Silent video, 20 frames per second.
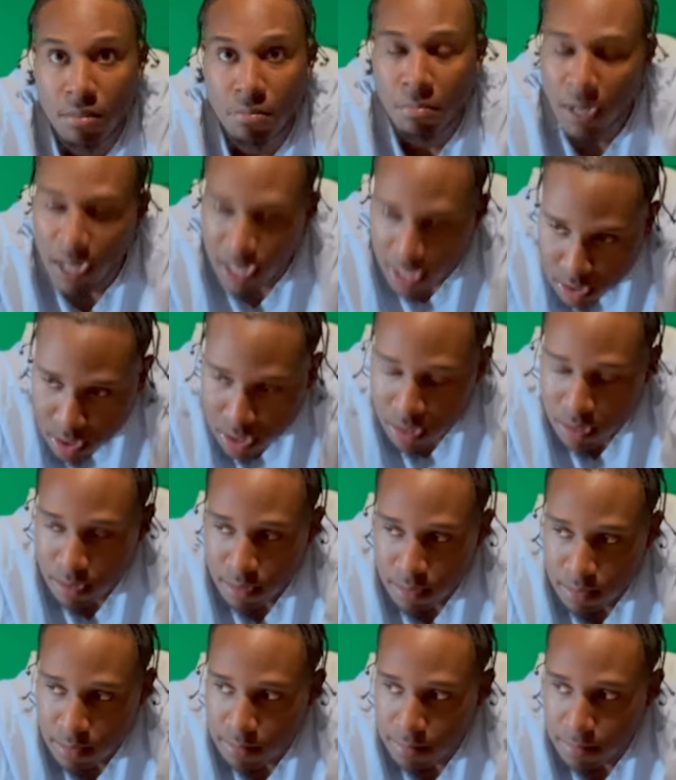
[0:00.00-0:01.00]
But
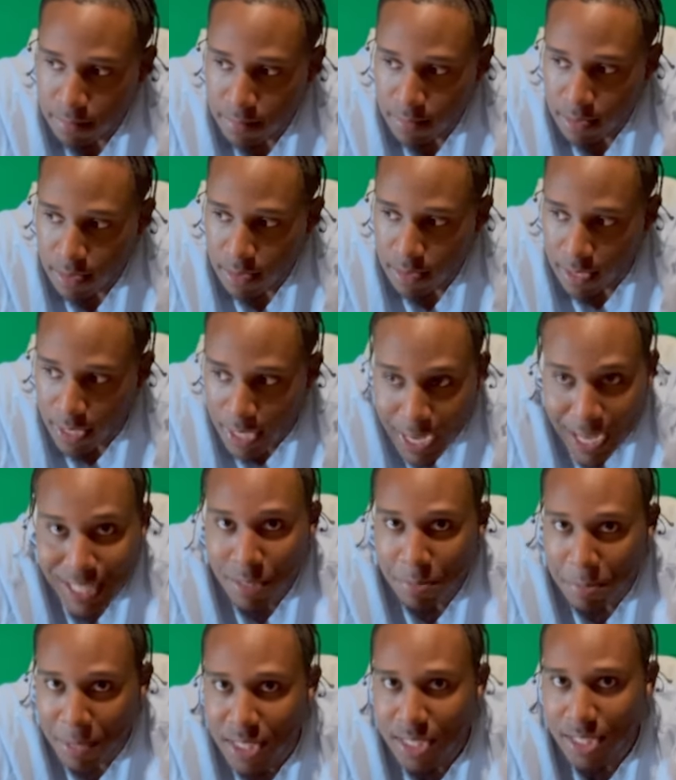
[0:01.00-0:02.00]
he
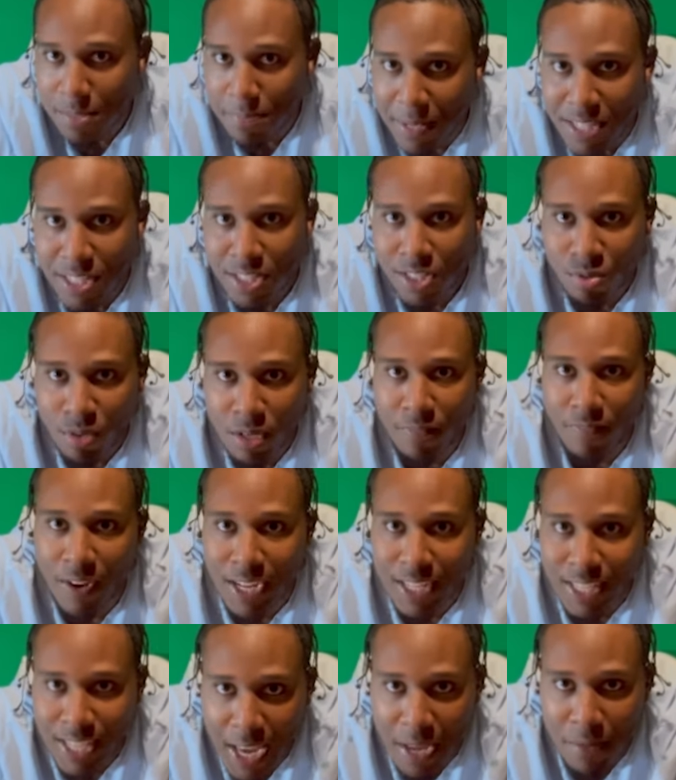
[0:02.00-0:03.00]
has been suspended
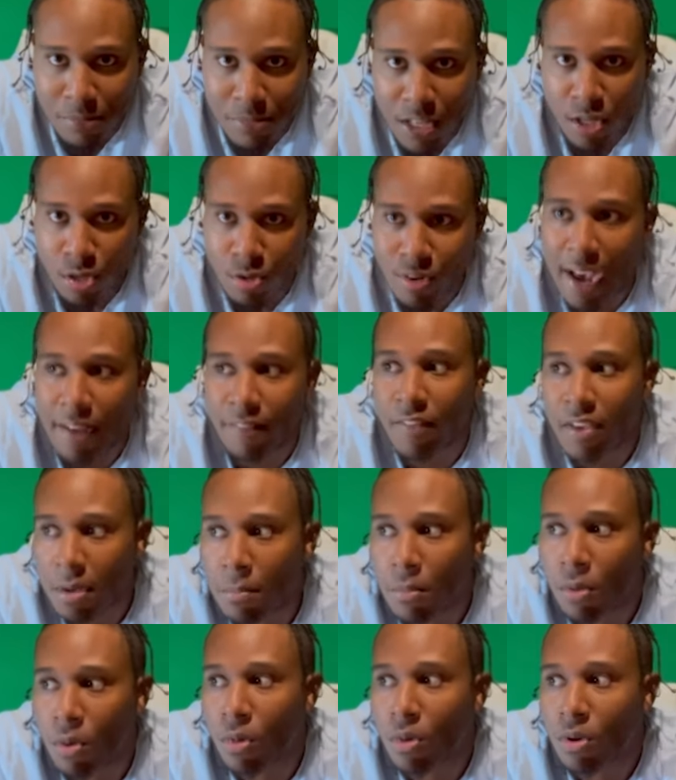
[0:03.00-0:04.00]
25 games, and you have
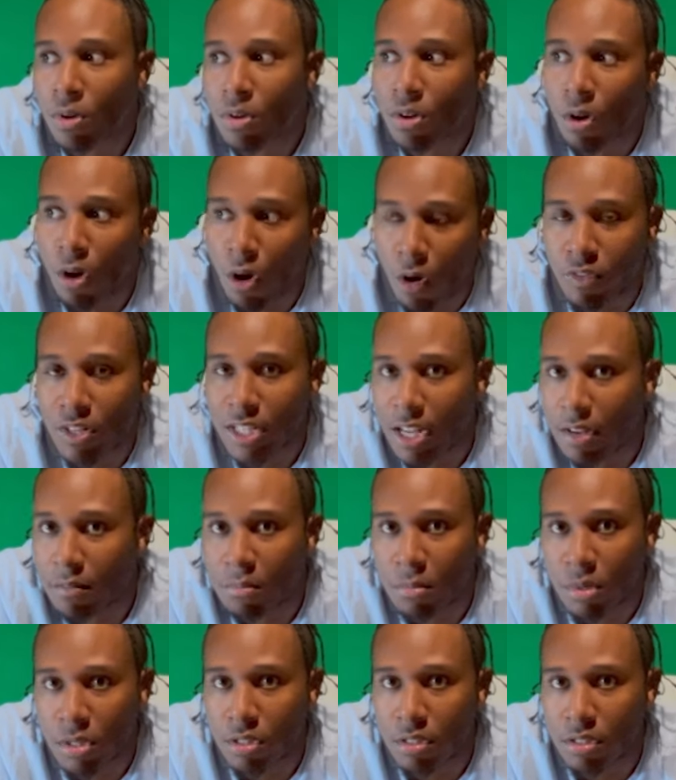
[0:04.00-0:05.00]
him over
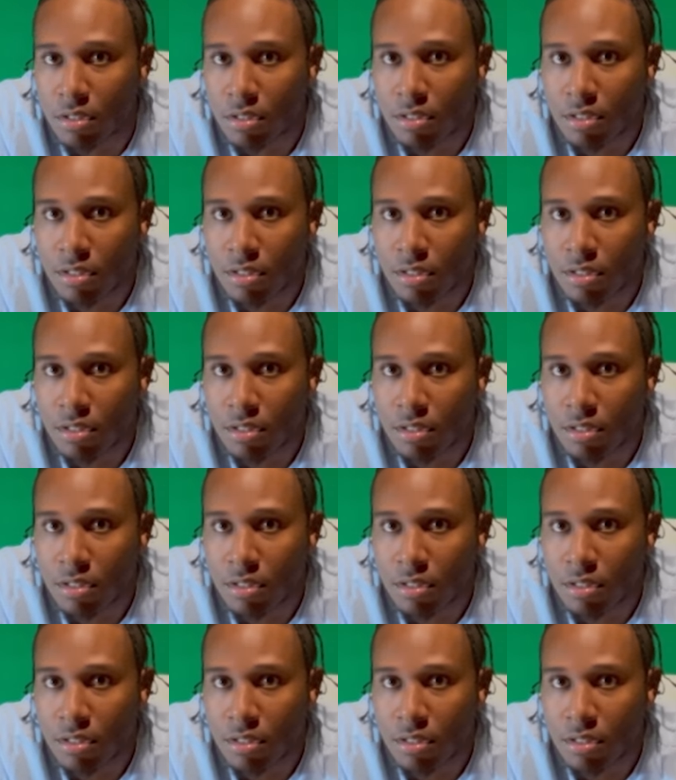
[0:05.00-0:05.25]
Devin Booker.